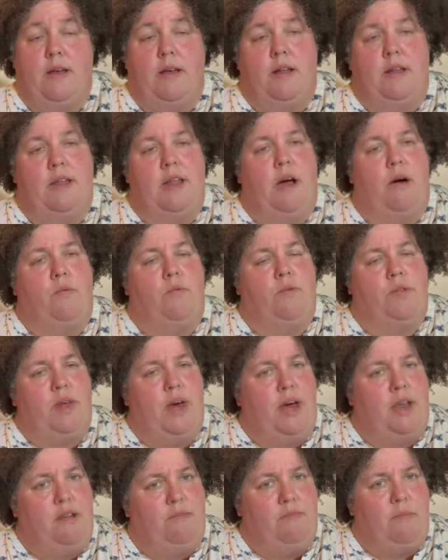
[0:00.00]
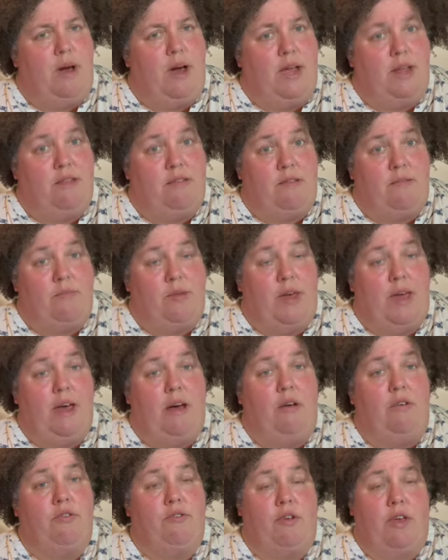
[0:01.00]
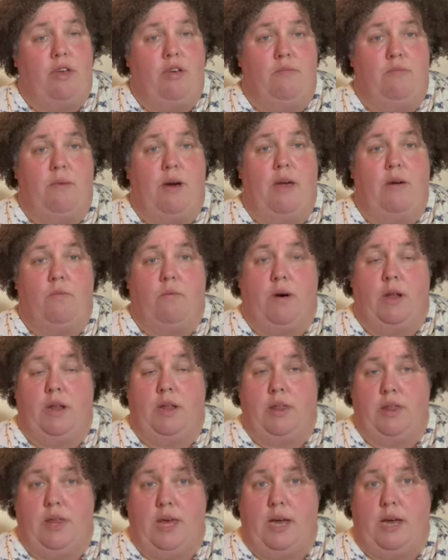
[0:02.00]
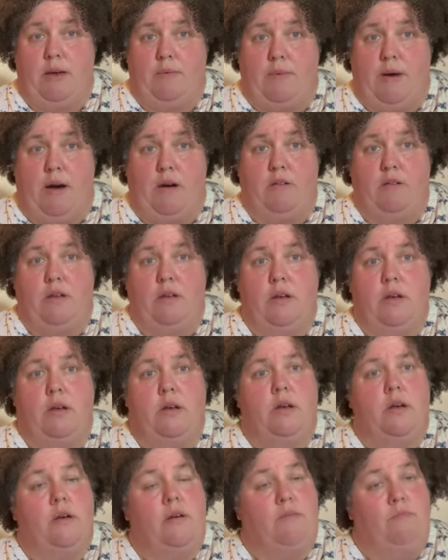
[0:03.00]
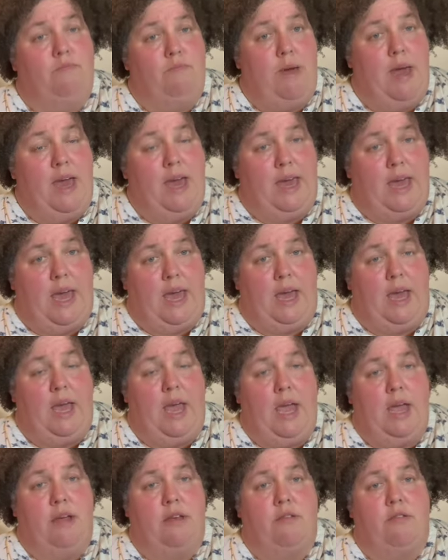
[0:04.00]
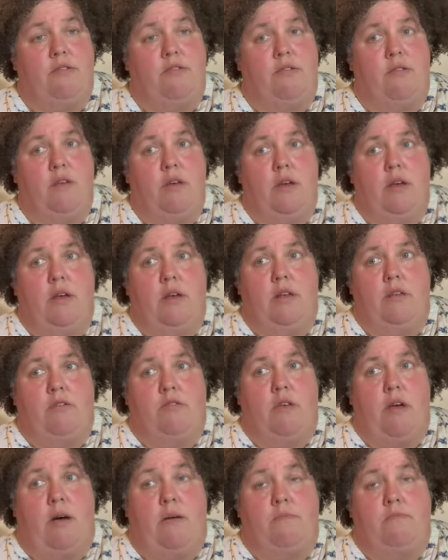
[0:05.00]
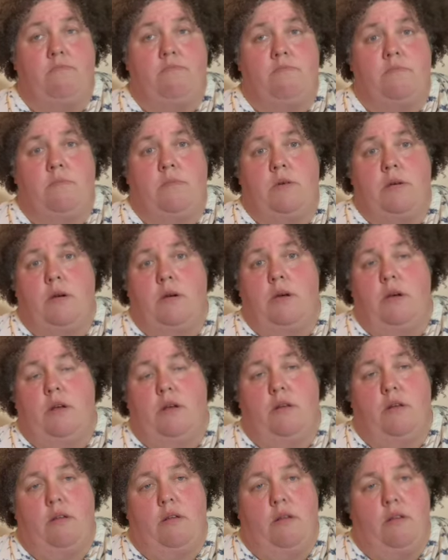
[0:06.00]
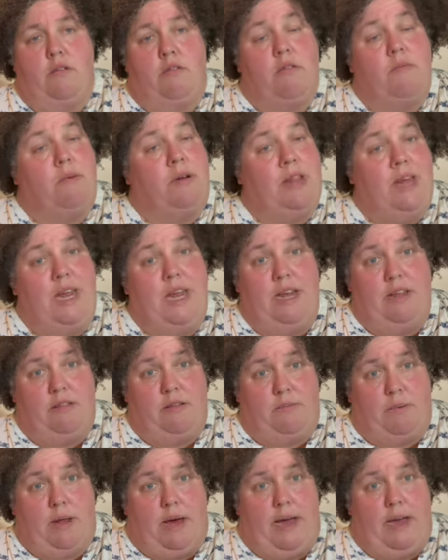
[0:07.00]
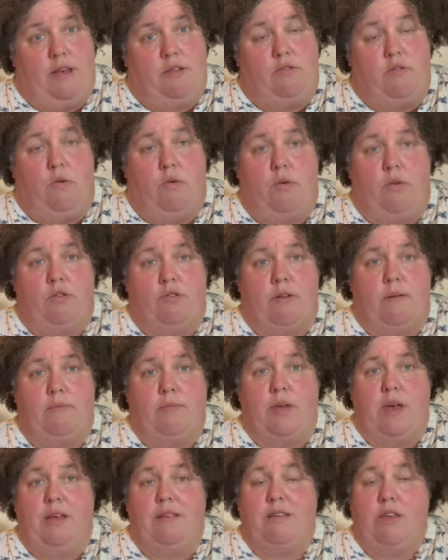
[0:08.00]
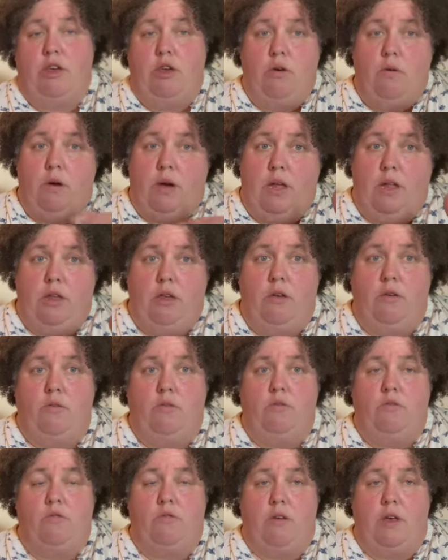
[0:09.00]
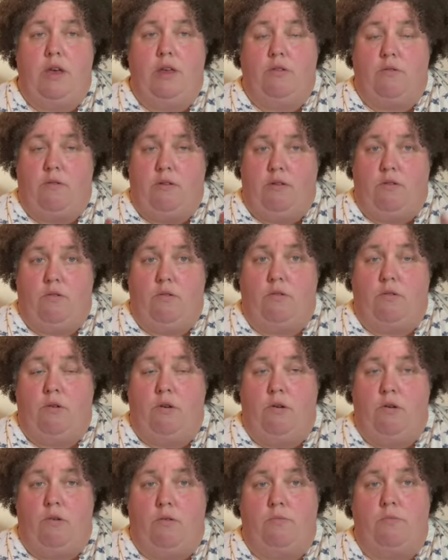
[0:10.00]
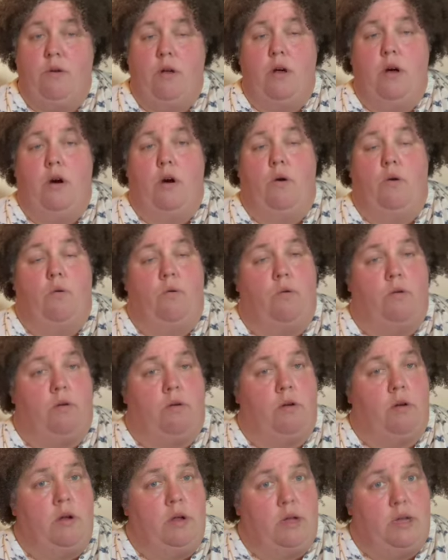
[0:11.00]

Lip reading: Now, with that in mind, something else that you might want to think about making is some cleaning supplies, or some things that you can use either in your own home or